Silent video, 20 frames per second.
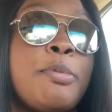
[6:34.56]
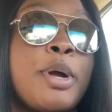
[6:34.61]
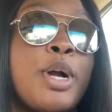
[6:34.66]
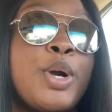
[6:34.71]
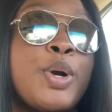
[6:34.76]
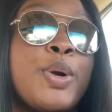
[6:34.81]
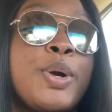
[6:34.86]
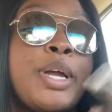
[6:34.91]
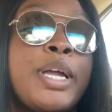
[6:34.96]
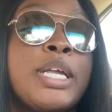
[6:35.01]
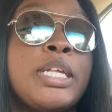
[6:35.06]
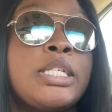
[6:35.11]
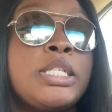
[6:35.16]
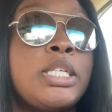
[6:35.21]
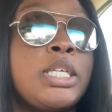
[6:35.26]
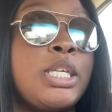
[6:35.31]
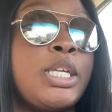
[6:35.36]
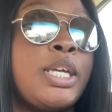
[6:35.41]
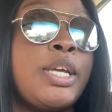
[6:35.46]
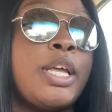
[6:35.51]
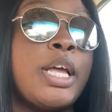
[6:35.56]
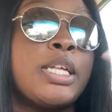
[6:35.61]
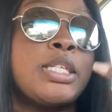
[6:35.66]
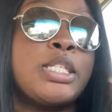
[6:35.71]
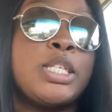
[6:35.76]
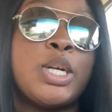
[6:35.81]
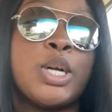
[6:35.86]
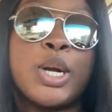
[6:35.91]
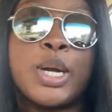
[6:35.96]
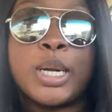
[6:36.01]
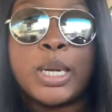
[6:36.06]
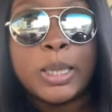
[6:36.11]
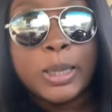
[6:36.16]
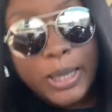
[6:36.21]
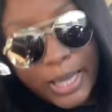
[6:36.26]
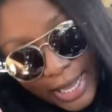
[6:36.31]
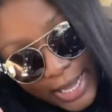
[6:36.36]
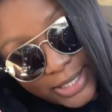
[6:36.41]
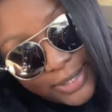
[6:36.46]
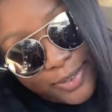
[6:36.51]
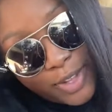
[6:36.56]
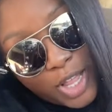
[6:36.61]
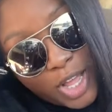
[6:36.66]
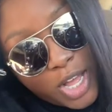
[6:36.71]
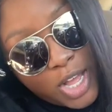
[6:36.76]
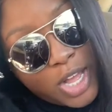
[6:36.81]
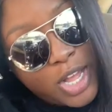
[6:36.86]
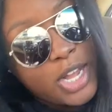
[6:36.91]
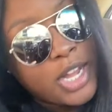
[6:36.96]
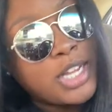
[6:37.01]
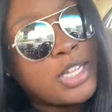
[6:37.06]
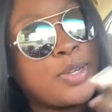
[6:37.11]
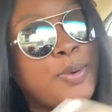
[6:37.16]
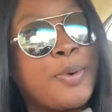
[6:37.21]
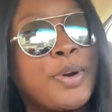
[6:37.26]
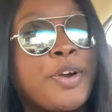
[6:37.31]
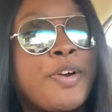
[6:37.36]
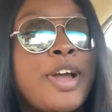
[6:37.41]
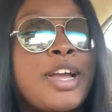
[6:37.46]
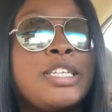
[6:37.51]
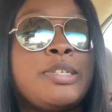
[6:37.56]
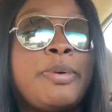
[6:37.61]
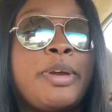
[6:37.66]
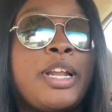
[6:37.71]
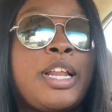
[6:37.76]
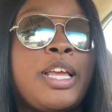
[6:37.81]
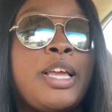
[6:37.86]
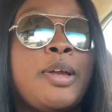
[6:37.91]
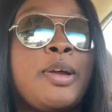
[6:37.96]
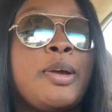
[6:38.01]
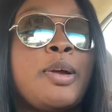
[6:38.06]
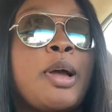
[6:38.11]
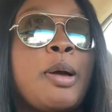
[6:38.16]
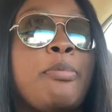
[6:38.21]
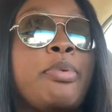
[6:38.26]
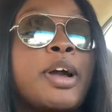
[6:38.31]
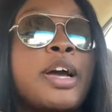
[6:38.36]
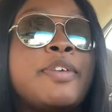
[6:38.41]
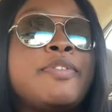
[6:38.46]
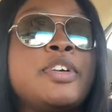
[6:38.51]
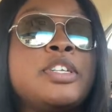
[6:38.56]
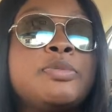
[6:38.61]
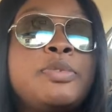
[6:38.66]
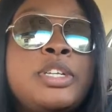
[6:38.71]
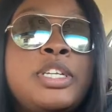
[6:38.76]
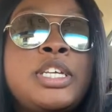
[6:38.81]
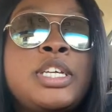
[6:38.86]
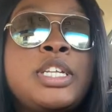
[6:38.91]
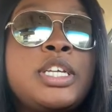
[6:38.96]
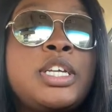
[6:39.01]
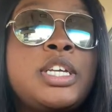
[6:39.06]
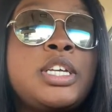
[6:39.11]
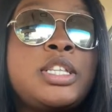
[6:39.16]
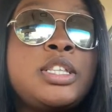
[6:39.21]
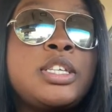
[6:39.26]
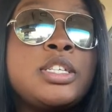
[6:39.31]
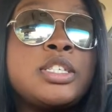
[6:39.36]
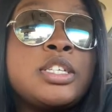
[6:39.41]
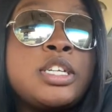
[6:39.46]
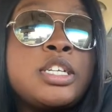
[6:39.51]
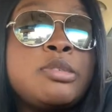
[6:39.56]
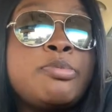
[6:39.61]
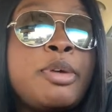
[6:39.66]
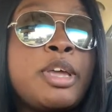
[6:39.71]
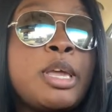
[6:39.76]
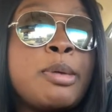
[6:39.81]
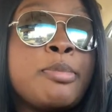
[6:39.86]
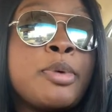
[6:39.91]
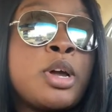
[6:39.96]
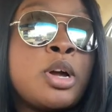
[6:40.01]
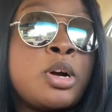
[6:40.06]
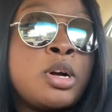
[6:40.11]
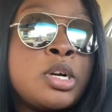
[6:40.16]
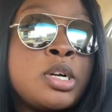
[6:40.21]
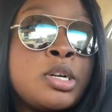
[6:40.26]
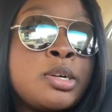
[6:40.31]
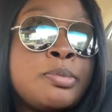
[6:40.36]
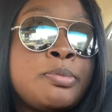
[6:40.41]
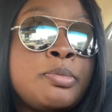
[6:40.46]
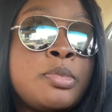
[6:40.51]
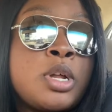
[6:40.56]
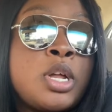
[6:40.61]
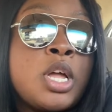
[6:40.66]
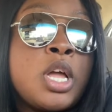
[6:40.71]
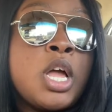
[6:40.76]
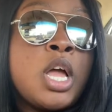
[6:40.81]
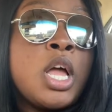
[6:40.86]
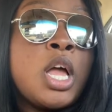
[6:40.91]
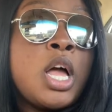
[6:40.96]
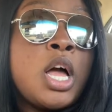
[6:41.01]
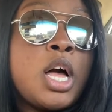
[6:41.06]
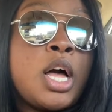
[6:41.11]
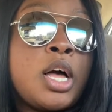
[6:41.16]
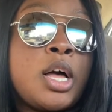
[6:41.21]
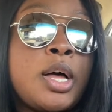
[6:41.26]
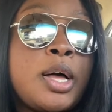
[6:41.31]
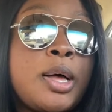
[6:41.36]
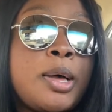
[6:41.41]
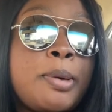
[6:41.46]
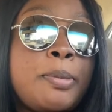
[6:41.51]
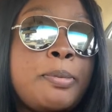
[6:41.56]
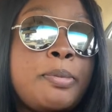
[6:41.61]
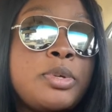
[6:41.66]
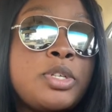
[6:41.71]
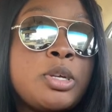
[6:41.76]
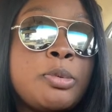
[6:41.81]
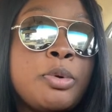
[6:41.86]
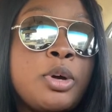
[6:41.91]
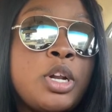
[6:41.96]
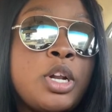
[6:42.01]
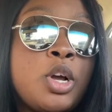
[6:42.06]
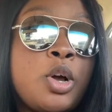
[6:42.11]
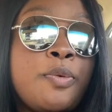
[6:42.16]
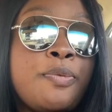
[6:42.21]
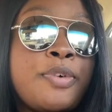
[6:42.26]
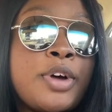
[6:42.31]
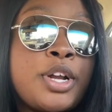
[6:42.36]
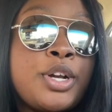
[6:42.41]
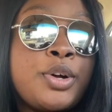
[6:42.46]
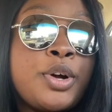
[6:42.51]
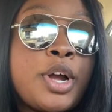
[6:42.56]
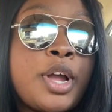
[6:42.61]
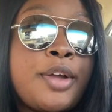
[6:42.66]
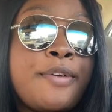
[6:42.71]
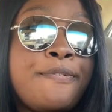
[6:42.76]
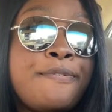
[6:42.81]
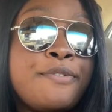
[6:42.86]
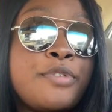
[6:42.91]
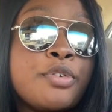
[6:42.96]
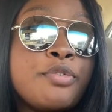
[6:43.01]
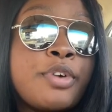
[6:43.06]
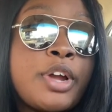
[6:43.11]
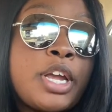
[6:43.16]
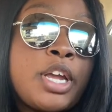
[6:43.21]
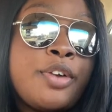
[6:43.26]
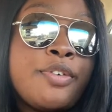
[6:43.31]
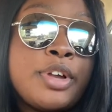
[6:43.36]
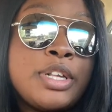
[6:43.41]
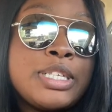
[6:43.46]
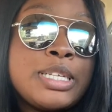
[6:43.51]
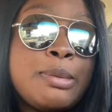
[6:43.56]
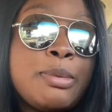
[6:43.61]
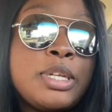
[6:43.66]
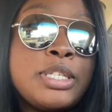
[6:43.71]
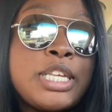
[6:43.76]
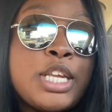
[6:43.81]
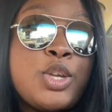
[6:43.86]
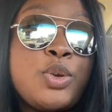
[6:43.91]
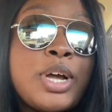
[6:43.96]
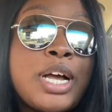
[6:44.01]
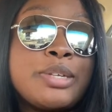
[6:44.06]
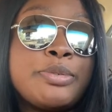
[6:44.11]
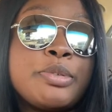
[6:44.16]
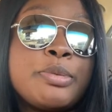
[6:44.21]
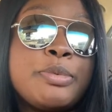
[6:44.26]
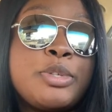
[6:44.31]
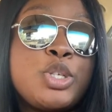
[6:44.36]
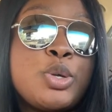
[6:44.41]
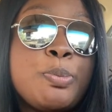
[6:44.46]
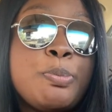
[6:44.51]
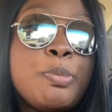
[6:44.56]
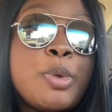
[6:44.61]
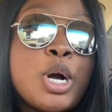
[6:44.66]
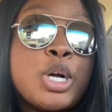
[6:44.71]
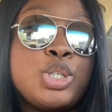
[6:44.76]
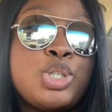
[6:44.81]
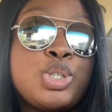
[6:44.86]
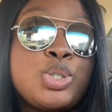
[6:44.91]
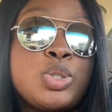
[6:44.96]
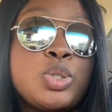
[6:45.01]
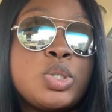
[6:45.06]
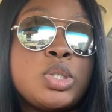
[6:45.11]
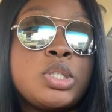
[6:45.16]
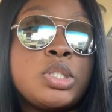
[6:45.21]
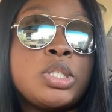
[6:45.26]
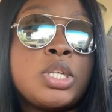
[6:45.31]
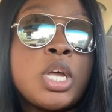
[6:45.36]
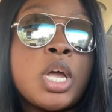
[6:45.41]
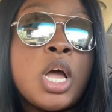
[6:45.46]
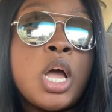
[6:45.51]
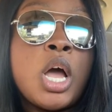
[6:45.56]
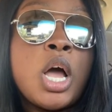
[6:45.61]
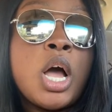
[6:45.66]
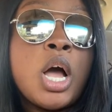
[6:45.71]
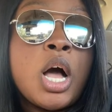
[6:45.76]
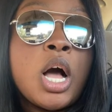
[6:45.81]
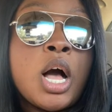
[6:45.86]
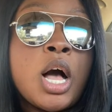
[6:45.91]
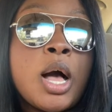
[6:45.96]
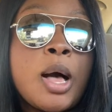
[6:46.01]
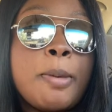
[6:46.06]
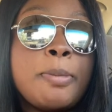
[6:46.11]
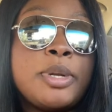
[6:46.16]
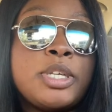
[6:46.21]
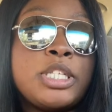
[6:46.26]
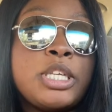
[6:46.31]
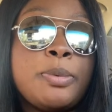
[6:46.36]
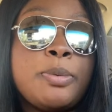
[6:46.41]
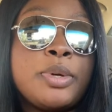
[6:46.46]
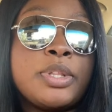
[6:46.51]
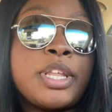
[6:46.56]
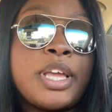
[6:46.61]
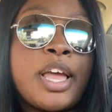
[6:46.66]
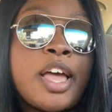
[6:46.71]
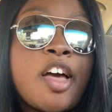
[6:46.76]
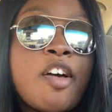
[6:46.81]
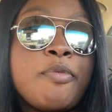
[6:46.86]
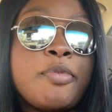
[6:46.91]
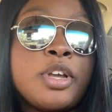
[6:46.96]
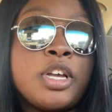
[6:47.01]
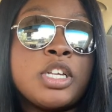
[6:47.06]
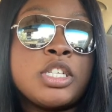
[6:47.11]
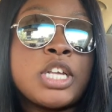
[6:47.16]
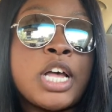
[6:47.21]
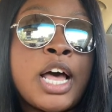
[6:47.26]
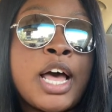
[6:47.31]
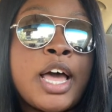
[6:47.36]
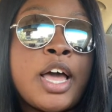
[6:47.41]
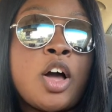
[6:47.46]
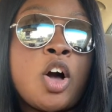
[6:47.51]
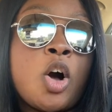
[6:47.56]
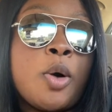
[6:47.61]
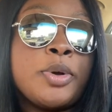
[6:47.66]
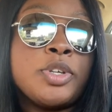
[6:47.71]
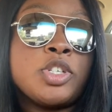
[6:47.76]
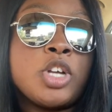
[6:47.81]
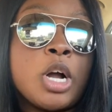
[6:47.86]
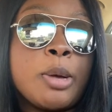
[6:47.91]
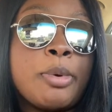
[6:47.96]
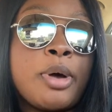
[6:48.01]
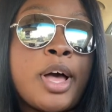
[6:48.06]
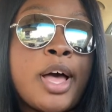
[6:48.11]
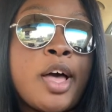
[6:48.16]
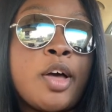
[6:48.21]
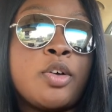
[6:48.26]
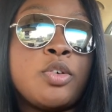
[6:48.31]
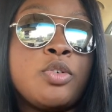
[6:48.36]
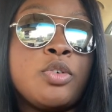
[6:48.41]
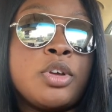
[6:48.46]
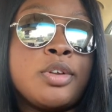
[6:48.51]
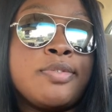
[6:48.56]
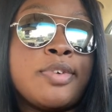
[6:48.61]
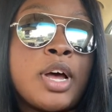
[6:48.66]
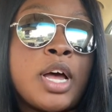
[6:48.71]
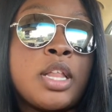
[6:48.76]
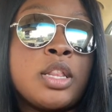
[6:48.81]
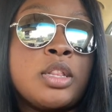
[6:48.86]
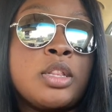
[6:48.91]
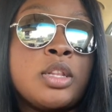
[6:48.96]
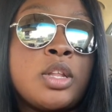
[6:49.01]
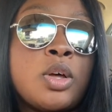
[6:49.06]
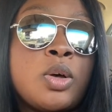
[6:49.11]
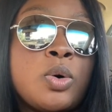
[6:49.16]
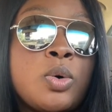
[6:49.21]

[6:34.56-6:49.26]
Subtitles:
my girl Auntie. Y'all seen her in the last vlog. We're graduating. I'm proud of us. We did it. The sun is baking my arm. So I'm gonna go find her a fragrance, and I'm gonna take you guys with me to Marshall's to see what they have, because I always talk about how you can find